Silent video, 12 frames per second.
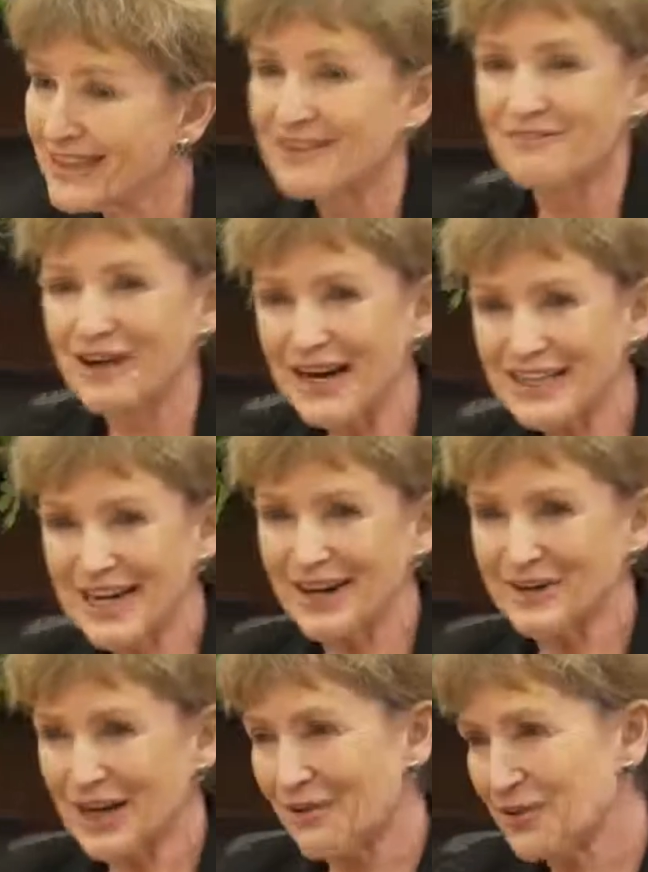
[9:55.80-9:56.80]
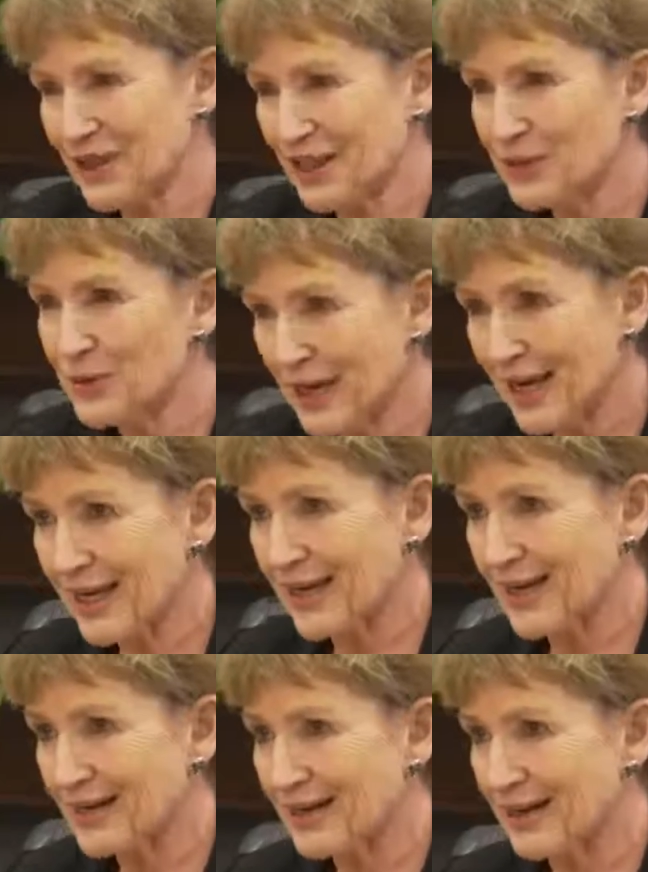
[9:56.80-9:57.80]
Find out everything you
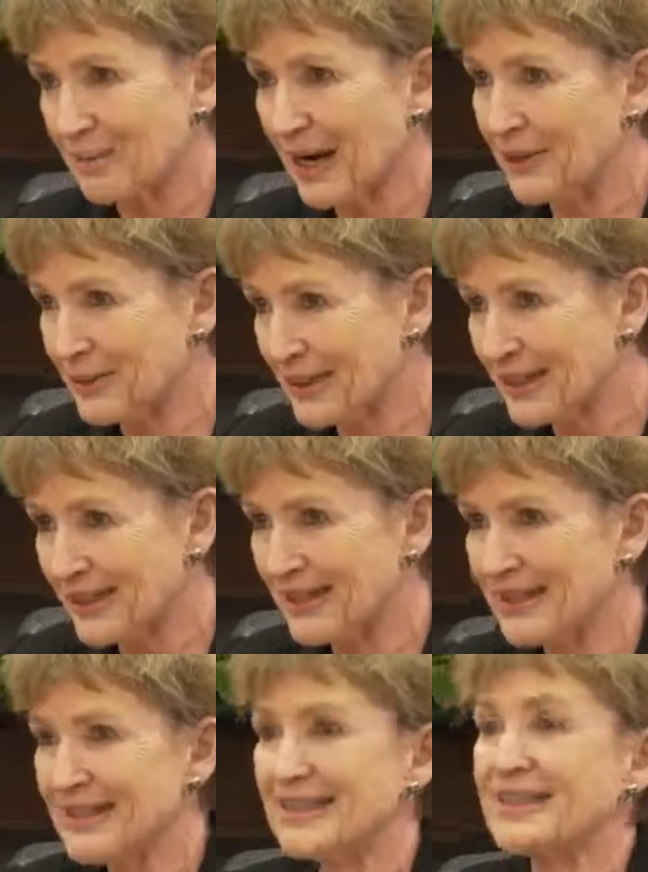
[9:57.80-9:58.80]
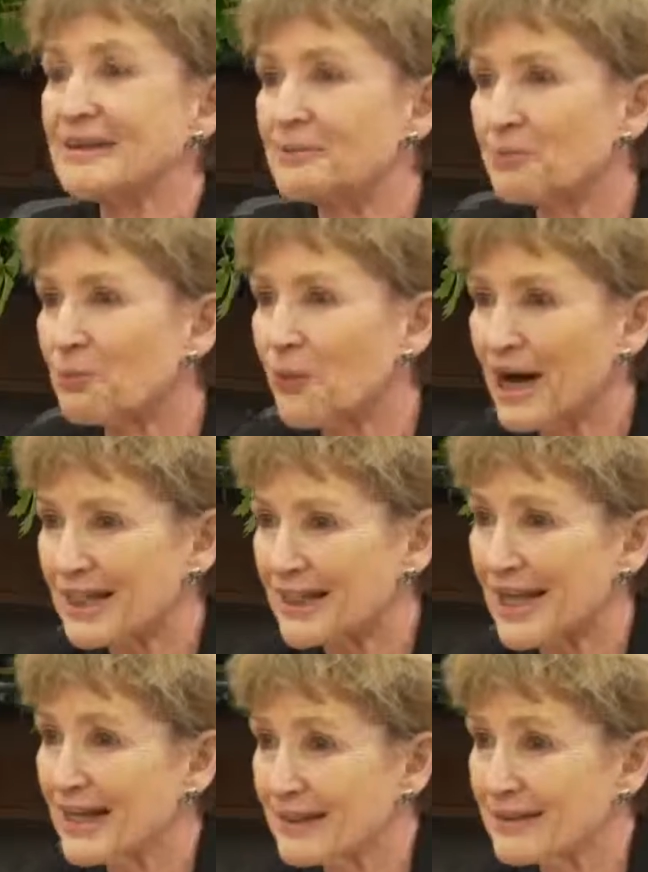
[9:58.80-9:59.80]
can about what
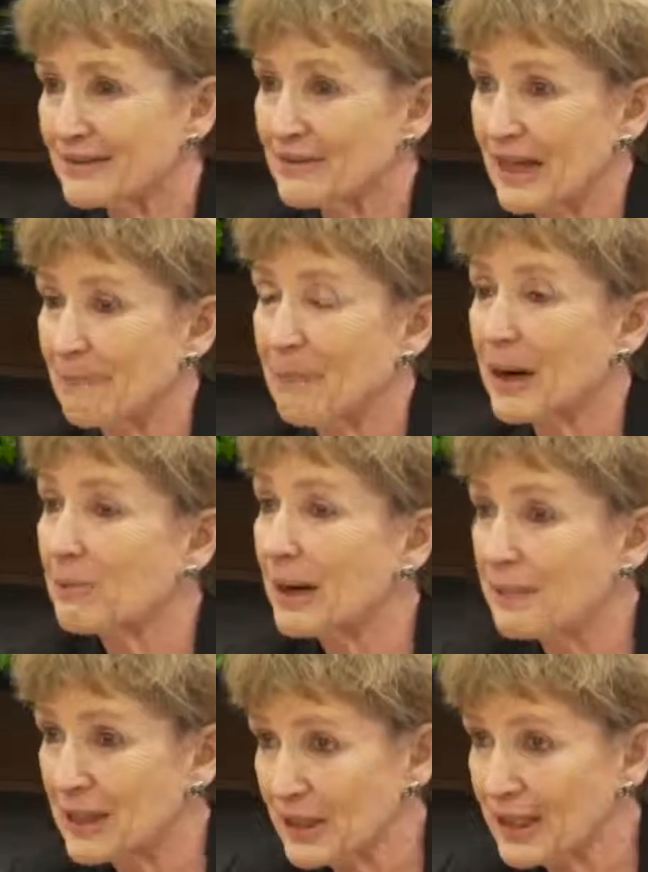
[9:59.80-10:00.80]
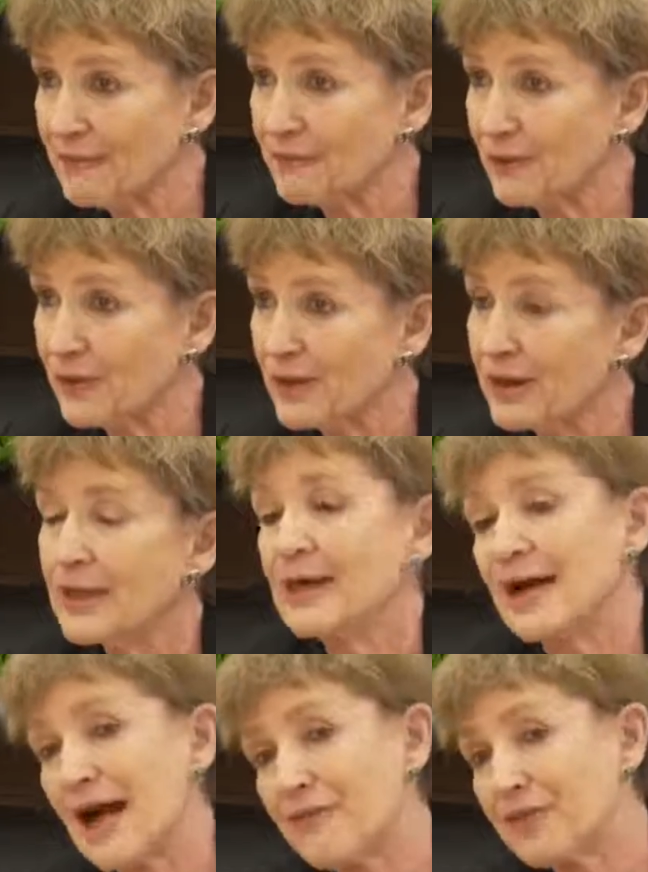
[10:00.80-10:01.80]
that buyer might be looking for.
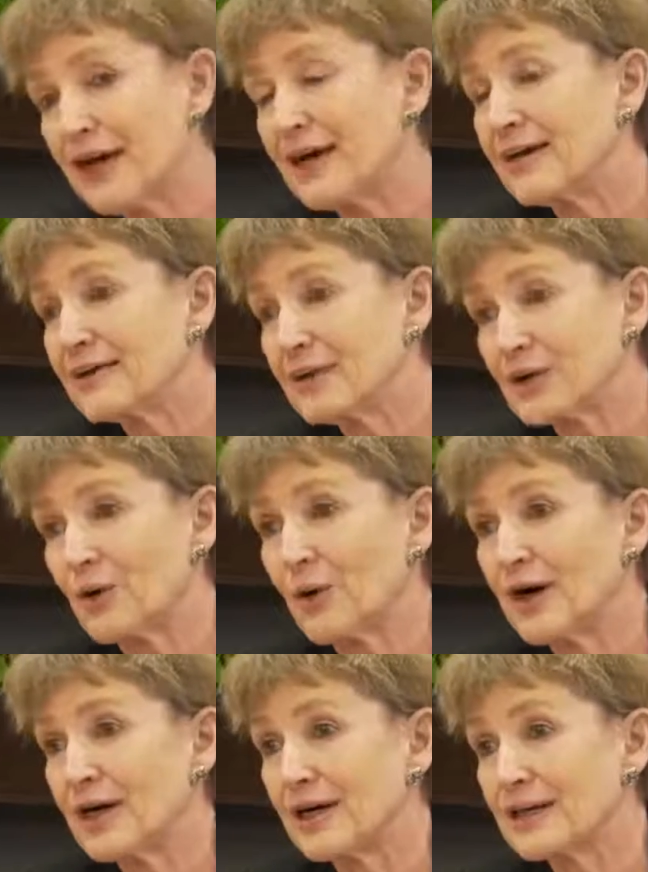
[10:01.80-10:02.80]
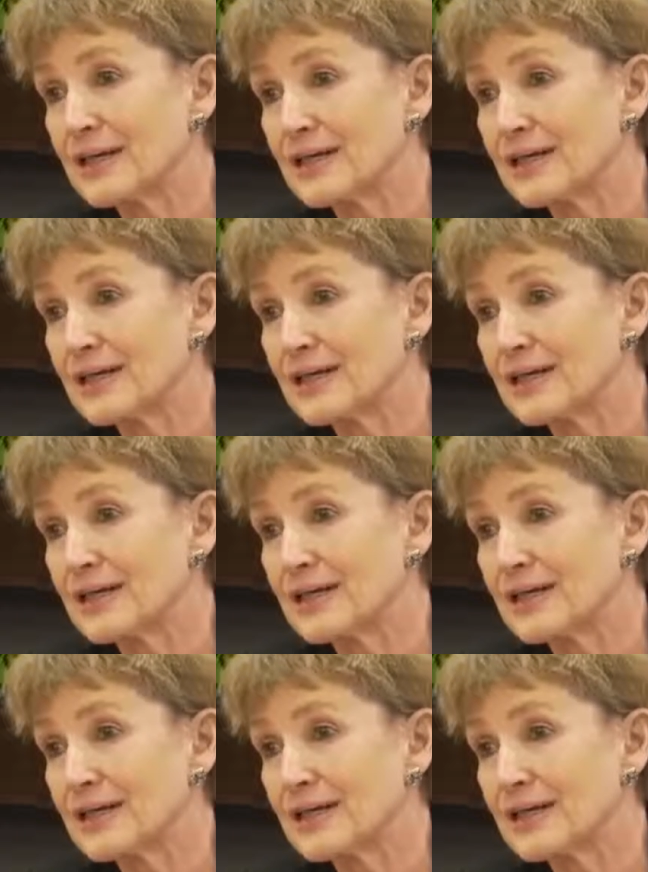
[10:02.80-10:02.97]
And then you go on to